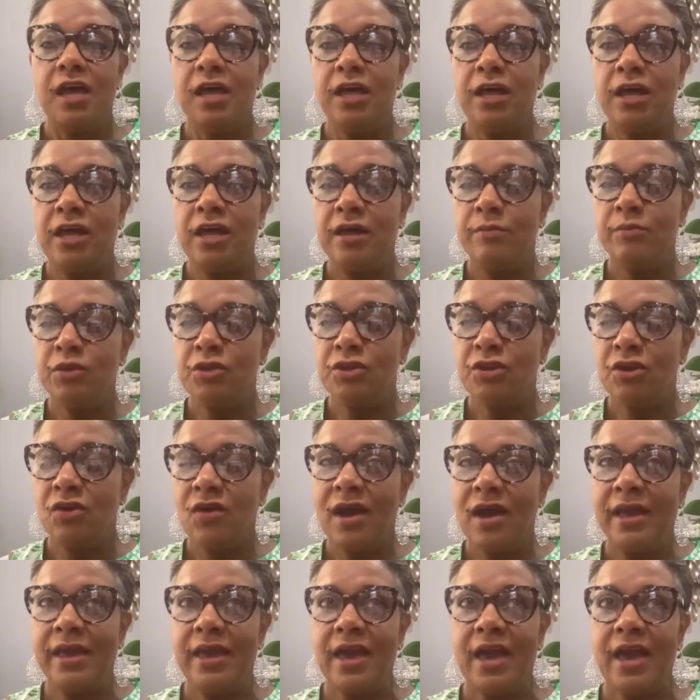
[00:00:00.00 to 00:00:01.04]

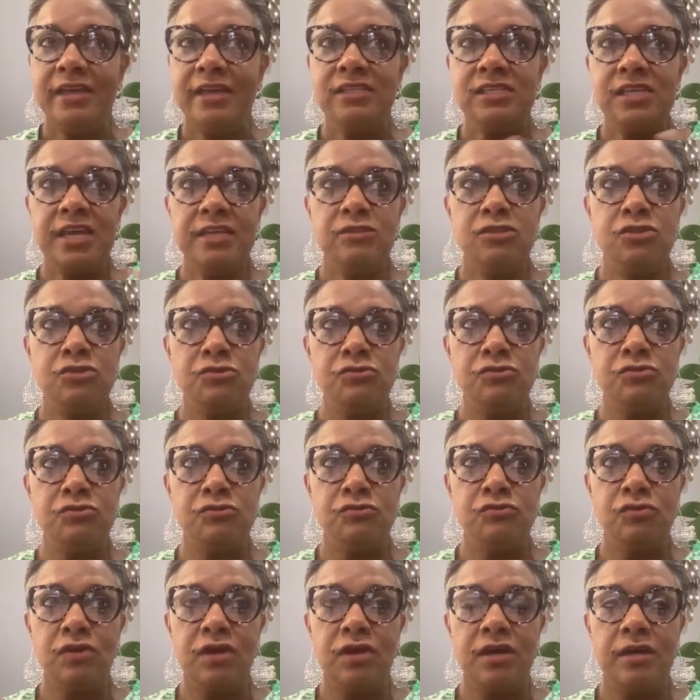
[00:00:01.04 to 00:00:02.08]
I tend
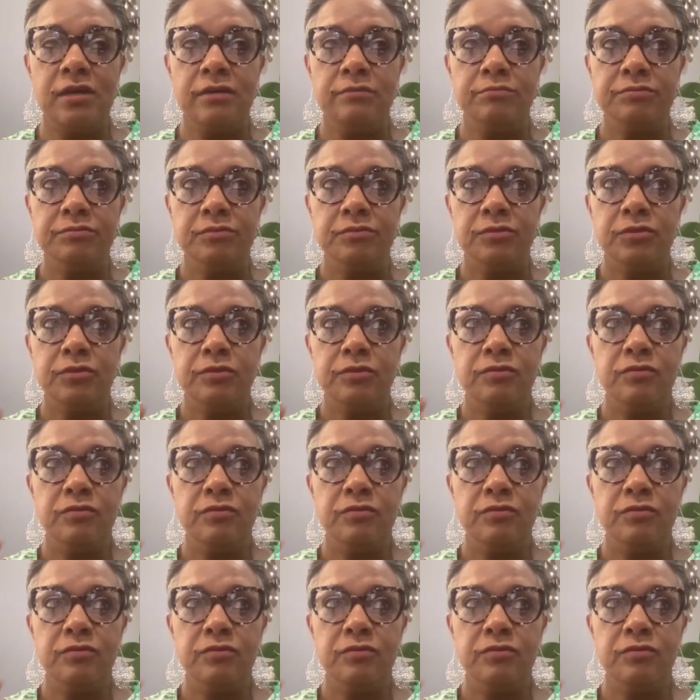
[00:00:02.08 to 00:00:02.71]
to